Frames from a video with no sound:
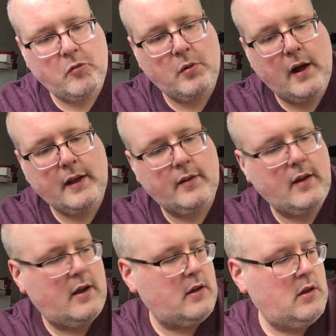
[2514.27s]
block is
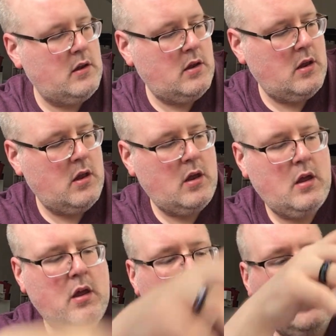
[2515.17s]
done.
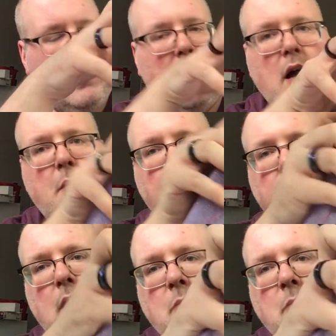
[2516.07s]
I'm